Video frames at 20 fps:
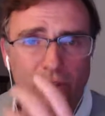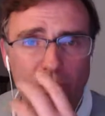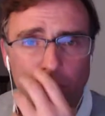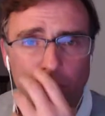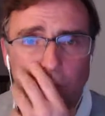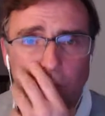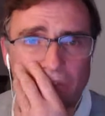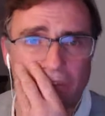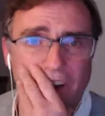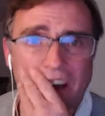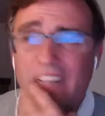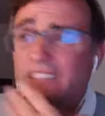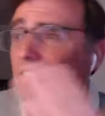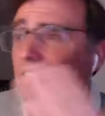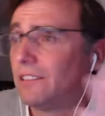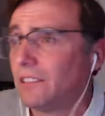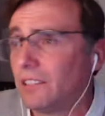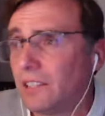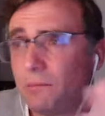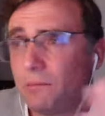So we've
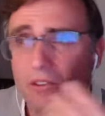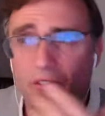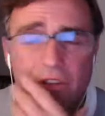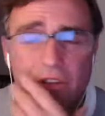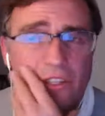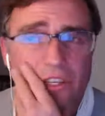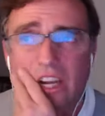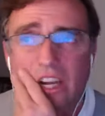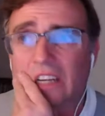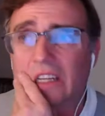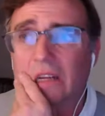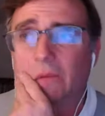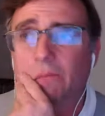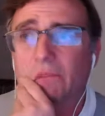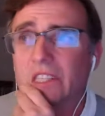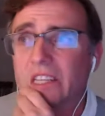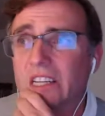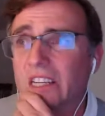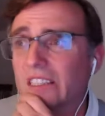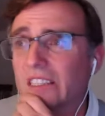had some of the
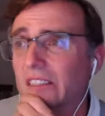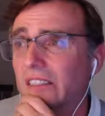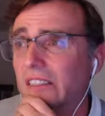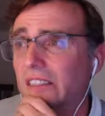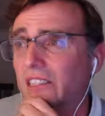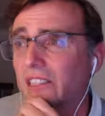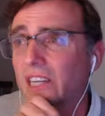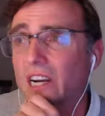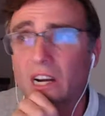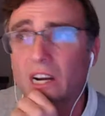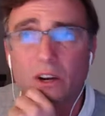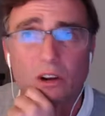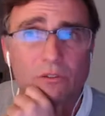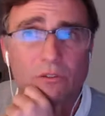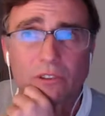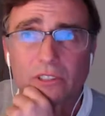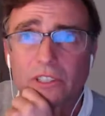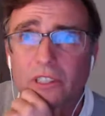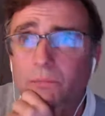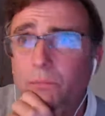startups that started
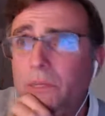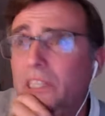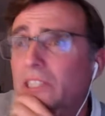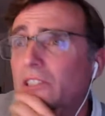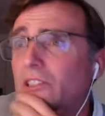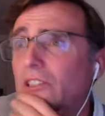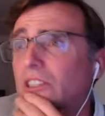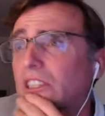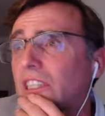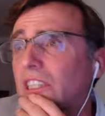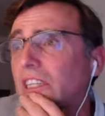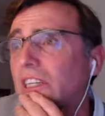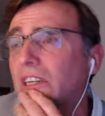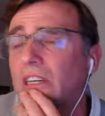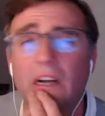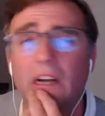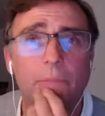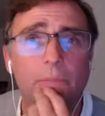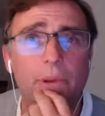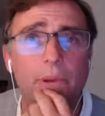off as a
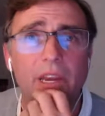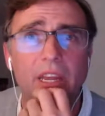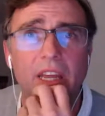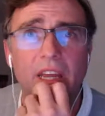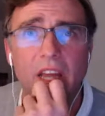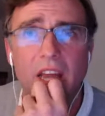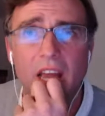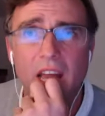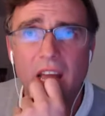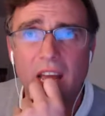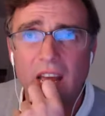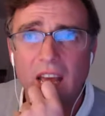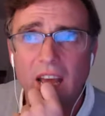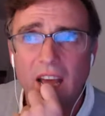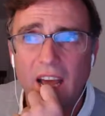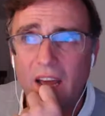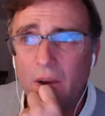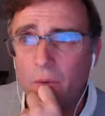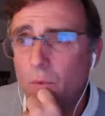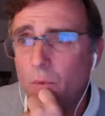B2C company,
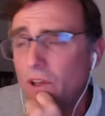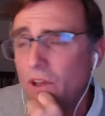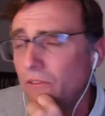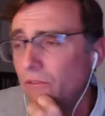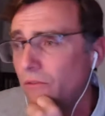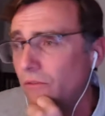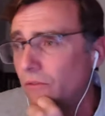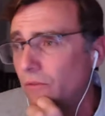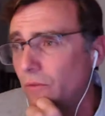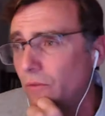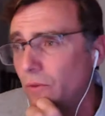and we've